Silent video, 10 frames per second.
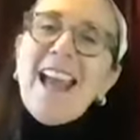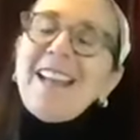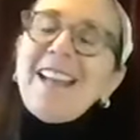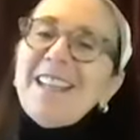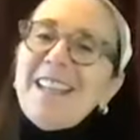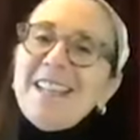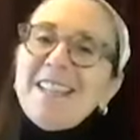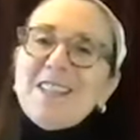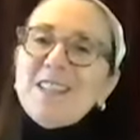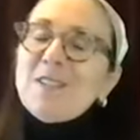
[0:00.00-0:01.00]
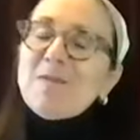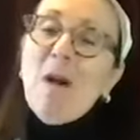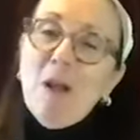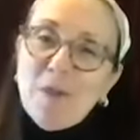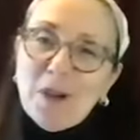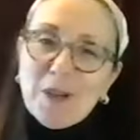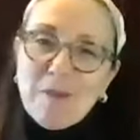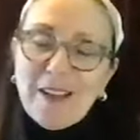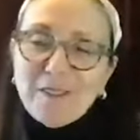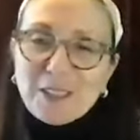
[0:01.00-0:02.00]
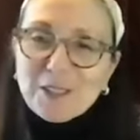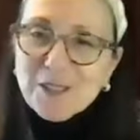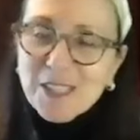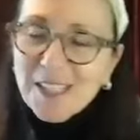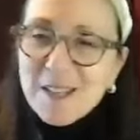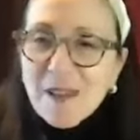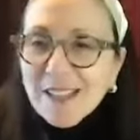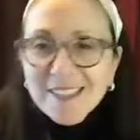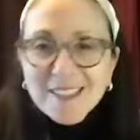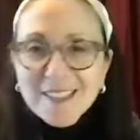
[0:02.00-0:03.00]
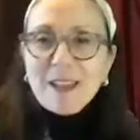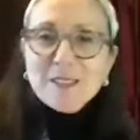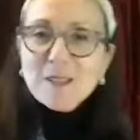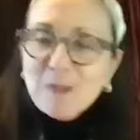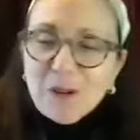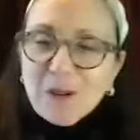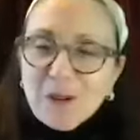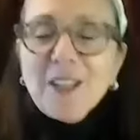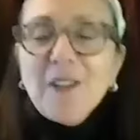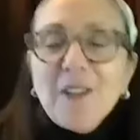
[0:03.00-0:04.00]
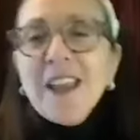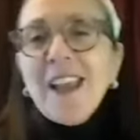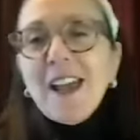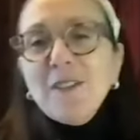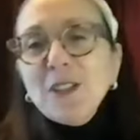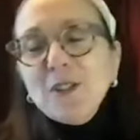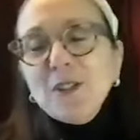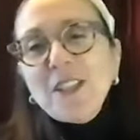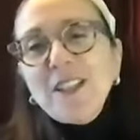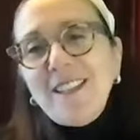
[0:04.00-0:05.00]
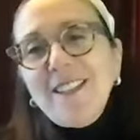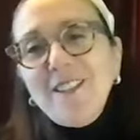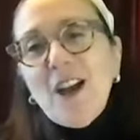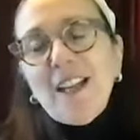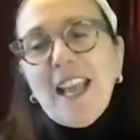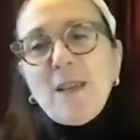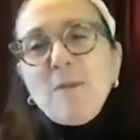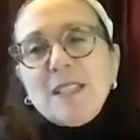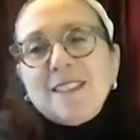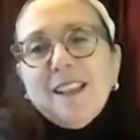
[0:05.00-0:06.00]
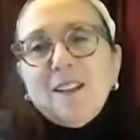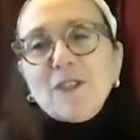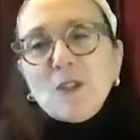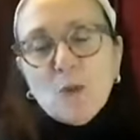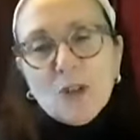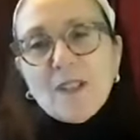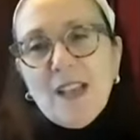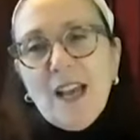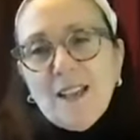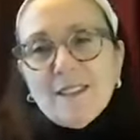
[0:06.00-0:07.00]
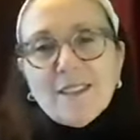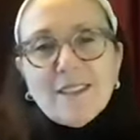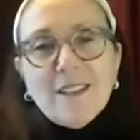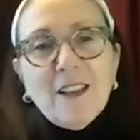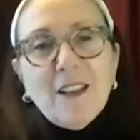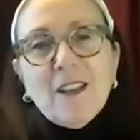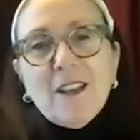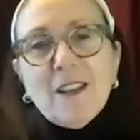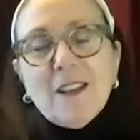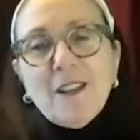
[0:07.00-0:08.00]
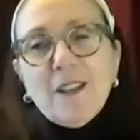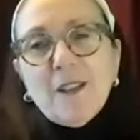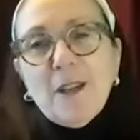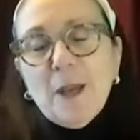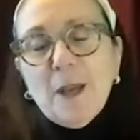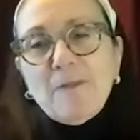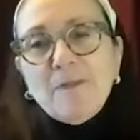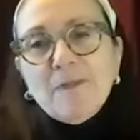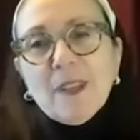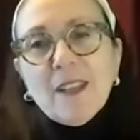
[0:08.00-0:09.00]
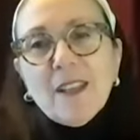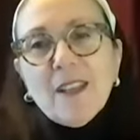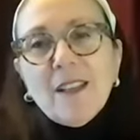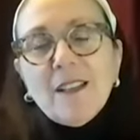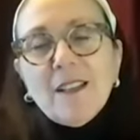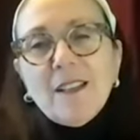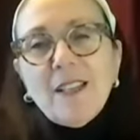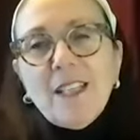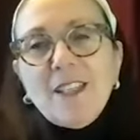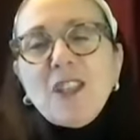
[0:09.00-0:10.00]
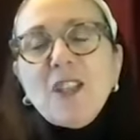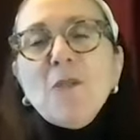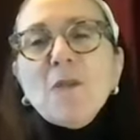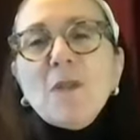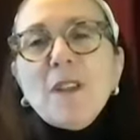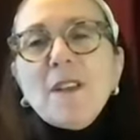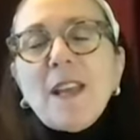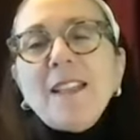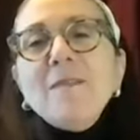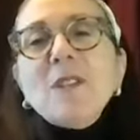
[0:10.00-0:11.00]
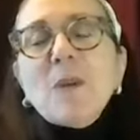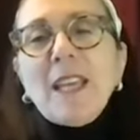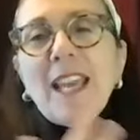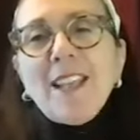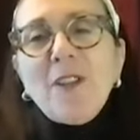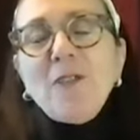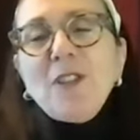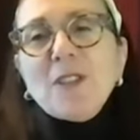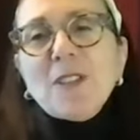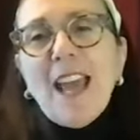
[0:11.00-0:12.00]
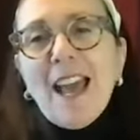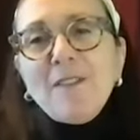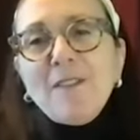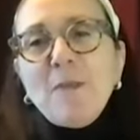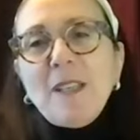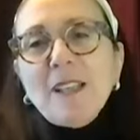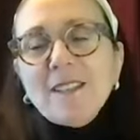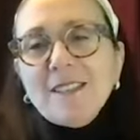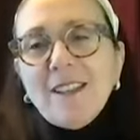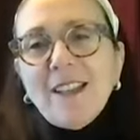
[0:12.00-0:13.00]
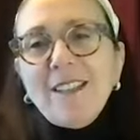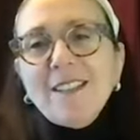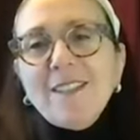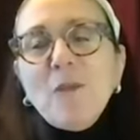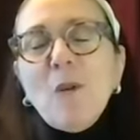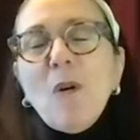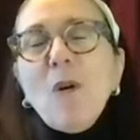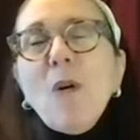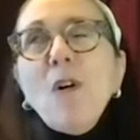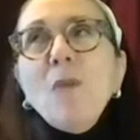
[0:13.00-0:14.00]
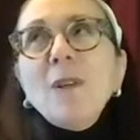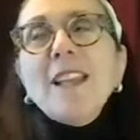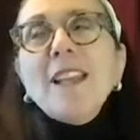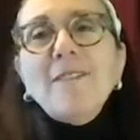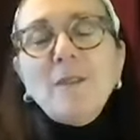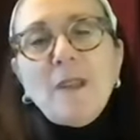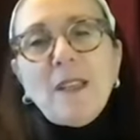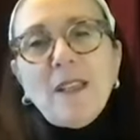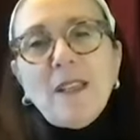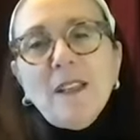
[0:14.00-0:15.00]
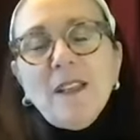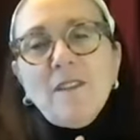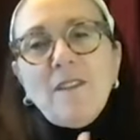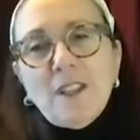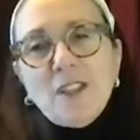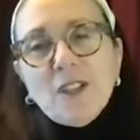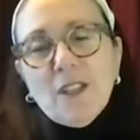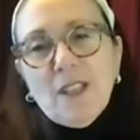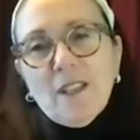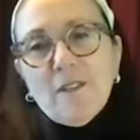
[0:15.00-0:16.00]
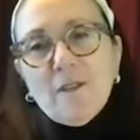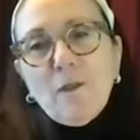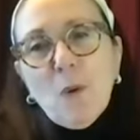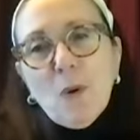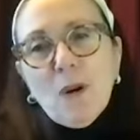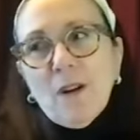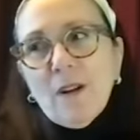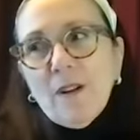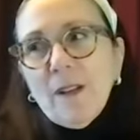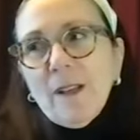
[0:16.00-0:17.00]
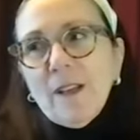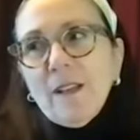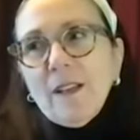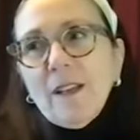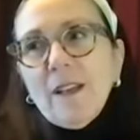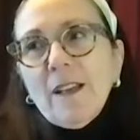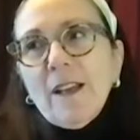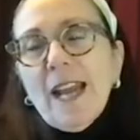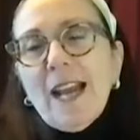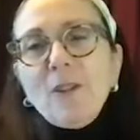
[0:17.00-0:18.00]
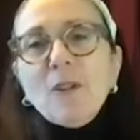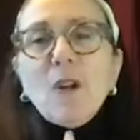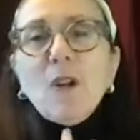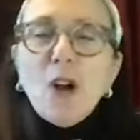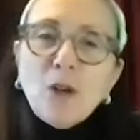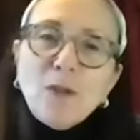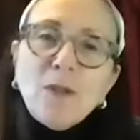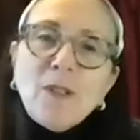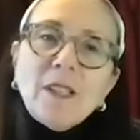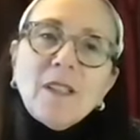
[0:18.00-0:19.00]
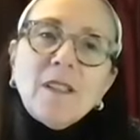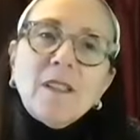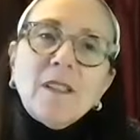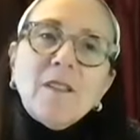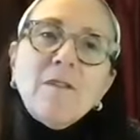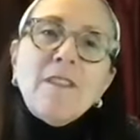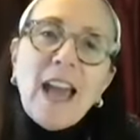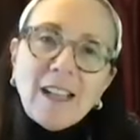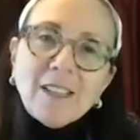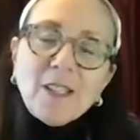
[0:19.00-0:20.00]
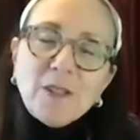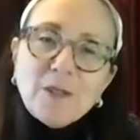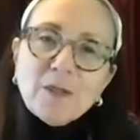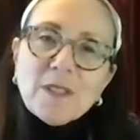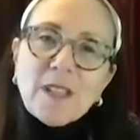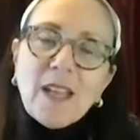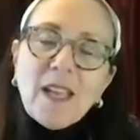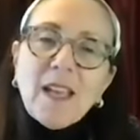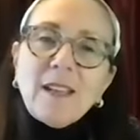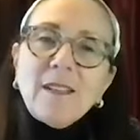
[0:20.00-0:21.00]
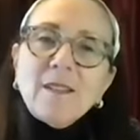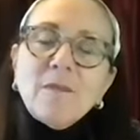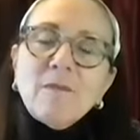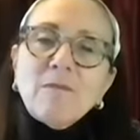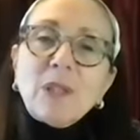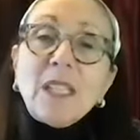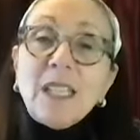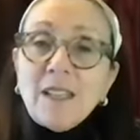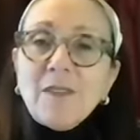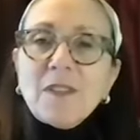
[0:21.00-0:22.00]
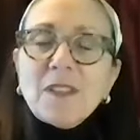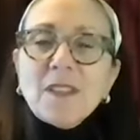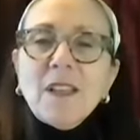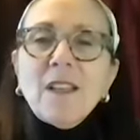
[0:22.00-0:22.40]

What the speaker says: And it's this small book about evolution. And he basically makes the point, you know, evolution did not aim itself towards us. It's, you know, and so again, you just have to be, as a scientist, you always have to be vigilant for how your own values and beliefs